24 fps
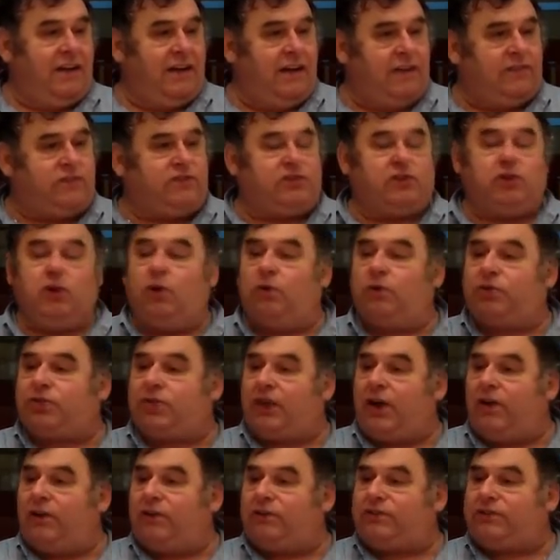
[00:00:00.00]
It's two
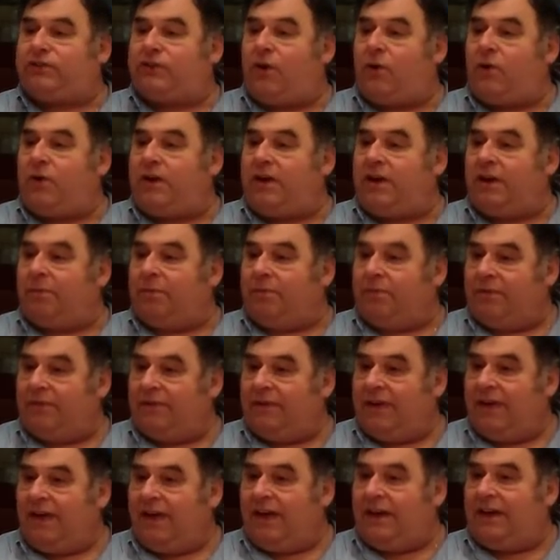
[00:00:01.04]
thirds sodium
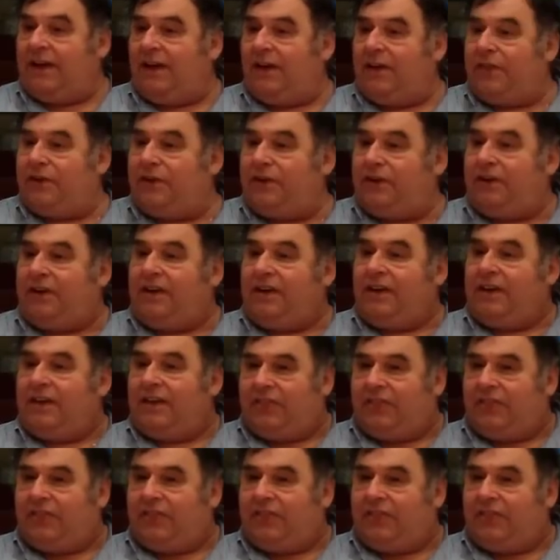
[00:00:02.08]
and other